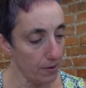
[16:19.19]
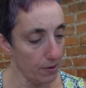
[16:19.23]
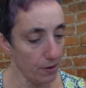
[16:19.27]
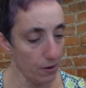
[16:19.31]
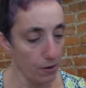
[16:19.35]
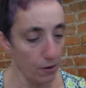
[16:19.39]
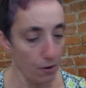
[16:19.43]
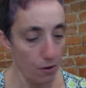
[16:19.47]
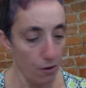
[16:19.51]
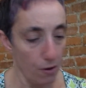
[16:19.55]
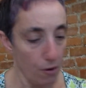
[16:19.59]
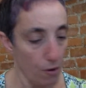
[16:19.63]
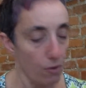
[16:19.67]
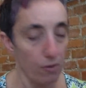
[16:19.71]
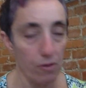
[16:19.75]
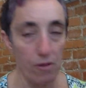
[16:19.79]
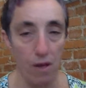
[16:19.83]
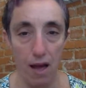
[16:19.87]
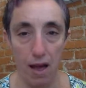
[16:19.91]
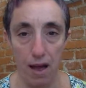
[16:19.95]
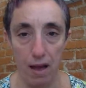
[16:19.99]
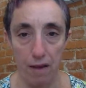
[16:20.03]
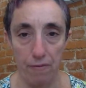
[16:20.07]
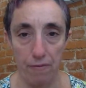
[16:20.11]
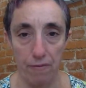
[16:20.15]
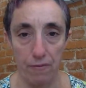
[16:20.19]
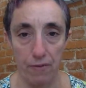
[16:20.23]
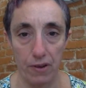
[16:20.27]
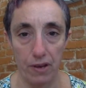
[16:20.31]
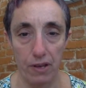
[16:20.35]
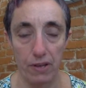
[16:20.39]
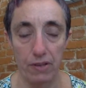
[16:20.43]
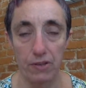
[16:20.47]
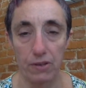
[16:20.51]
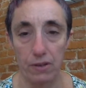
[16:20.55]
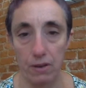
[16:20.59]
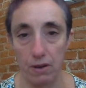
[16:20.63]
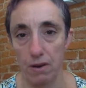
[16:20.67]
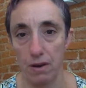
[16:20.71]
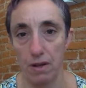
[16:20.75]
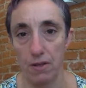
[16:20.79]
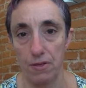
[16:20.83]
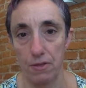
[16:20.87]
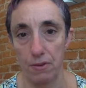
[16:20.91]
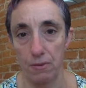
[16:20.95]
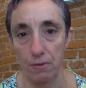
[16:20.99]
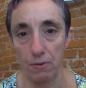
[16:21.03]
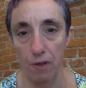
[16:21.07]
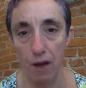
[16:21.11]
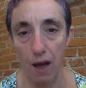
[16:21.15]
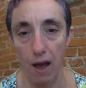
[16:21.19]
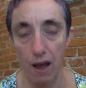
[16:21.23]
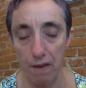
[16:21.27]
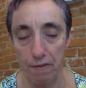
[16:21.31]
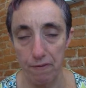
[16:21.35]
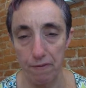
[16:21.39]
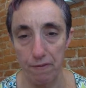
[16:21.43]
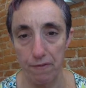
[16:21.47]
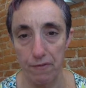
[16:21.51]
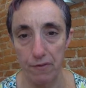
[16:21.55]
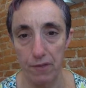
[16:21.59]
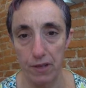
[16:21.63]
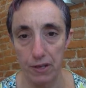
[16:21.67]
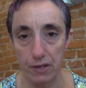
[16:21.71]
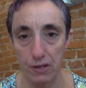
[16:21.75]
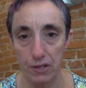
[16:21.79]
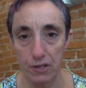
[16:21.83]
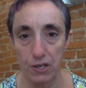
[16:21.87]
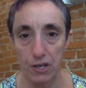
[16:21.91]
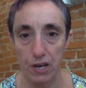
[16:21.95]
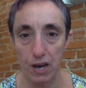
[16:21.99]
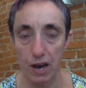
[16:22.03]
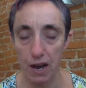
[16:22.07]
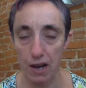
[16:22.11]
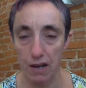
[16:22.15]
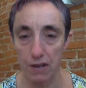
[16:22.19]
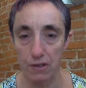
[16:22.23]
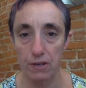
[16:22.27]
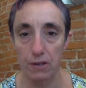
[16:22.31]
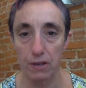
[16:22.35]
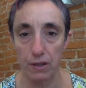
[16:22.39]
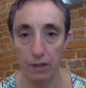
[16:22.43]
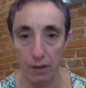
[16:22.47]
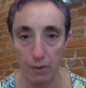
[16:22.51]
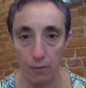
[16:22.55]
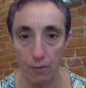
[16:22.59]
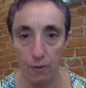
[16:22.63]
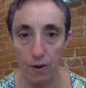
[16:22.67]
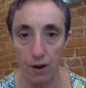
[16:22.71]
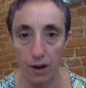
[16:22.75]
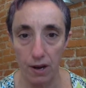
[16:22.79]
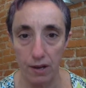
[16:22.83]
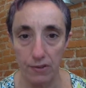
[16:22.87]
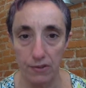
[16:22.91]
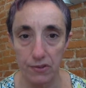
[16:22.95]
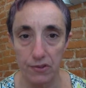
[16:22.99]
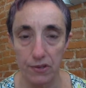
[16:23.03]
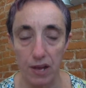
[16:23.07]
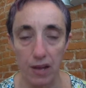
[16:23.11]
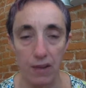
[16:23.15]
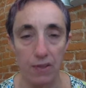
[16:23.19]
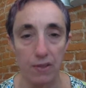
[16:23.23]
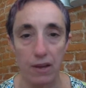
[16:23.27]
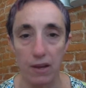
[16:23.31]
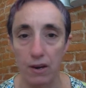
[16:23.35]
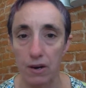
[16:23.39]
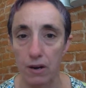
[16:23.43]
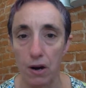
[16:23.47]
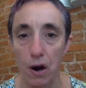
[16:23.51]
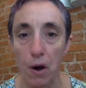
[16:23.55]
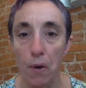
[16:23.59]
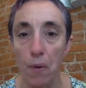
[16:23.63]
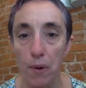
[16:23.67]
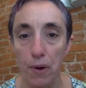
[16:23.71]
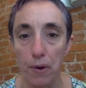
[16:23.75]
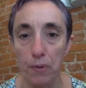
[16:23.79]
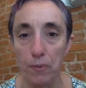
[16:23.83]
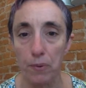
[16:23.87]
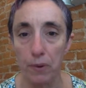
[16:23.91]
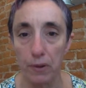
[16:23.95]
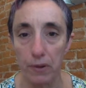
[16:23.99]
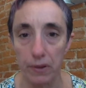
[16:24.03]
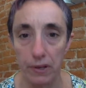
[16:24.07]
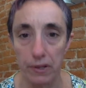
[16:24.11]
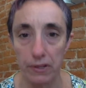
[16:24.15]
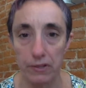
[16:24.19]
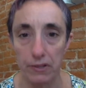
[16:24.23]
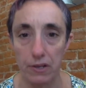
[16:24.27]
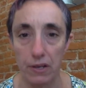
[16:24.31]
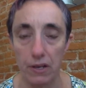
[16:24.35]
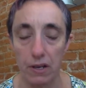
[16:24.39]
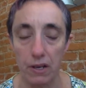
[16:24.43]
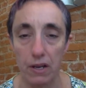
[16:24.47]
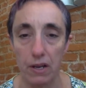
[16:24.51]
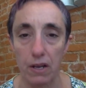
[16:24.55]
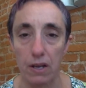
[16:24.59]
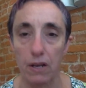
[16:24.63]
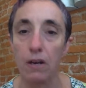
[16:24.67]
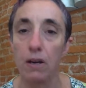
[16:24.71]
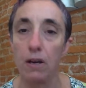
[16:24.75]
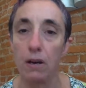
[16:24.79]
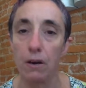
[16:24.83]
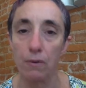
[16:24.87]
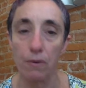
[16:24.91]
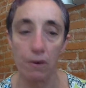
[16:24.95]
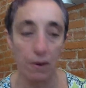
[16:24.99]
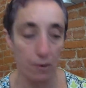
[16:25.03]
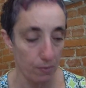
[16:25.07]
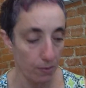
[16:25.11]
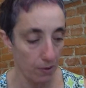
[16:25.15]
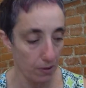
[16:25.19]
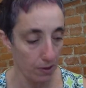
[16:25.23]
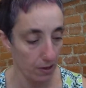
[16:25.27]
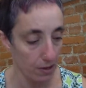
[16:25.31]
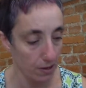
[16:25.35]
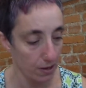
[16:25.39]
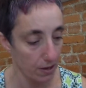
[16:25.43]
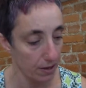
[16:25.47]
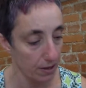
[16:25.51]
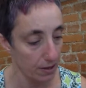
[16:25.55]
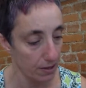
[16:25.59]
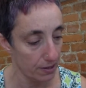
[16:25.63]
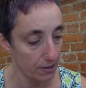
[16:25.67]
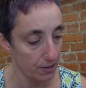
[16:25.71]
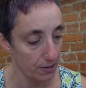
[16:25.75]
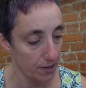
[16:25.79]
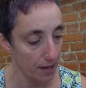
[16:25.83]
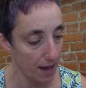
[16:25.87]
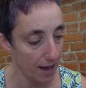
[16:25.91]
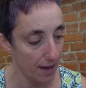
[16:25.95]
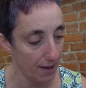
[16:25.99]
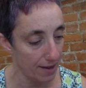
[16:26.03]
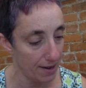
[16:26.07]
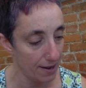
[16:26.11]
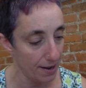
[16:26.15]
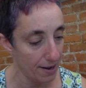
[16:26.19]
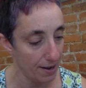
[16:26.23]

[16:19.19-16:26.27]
her whole life is not the life that she actually wants, and that no one will listen and no one will acknowledge that.